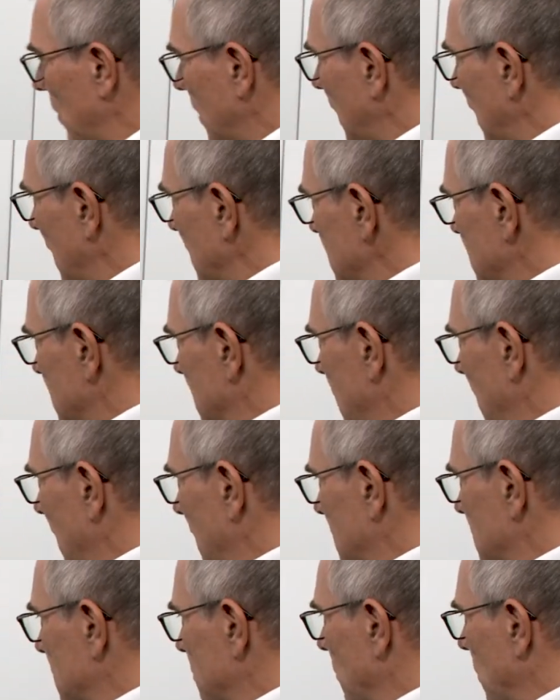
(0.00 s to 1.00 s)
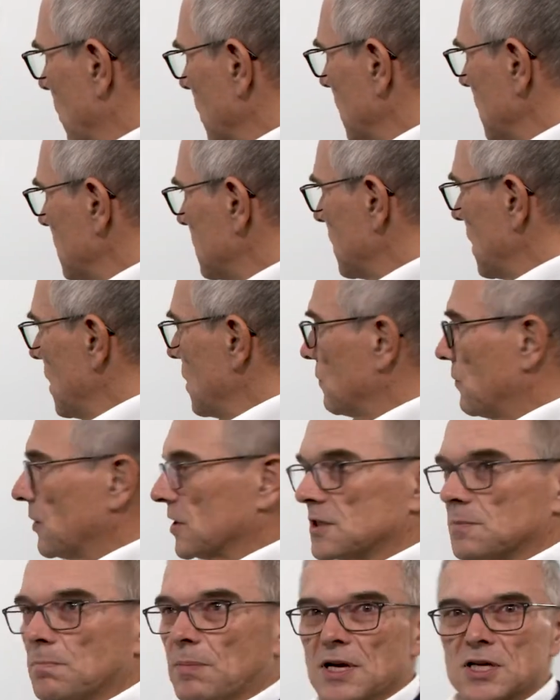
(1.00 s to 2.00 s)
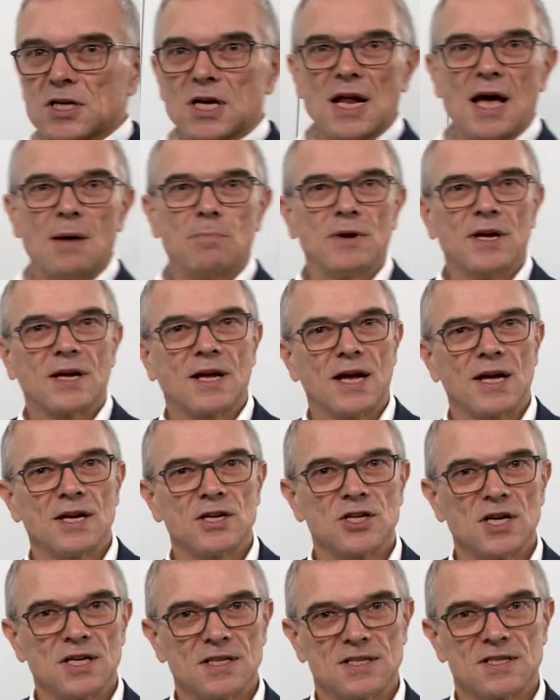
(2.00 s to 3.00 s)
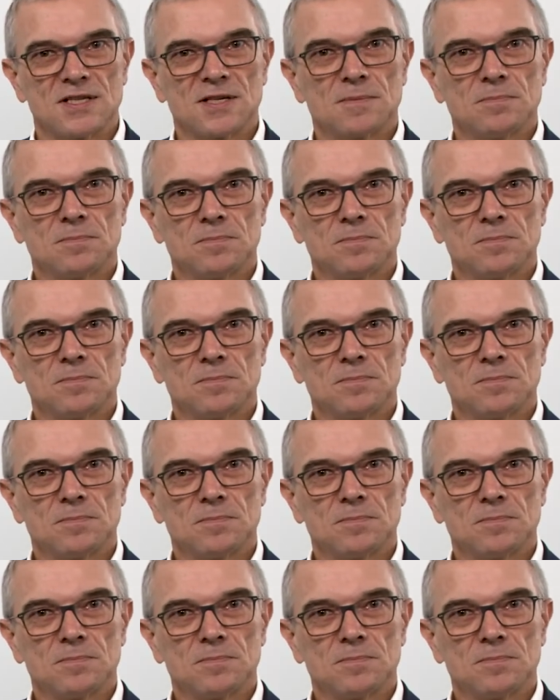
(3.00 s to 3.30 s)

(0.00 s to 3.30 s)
customized models for special applications.